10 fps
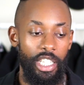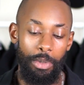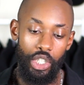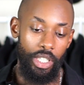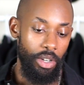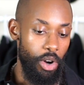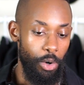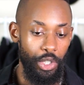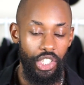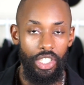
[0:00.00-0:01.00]
especially the
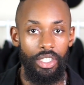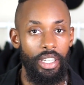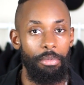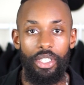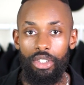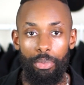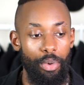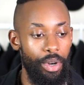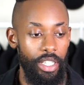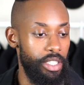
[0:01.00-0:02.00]
OGs that have been
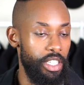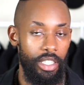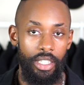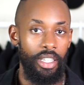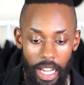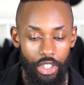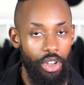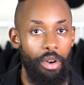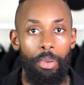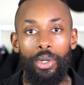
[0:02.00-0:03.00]
supporting since I
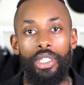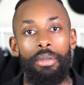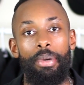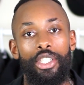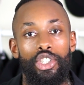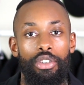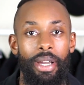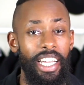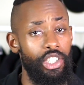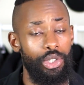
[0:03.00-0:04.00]
started posting pictures on
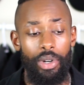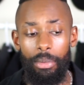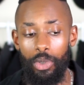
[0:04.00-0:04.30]
my Instagram.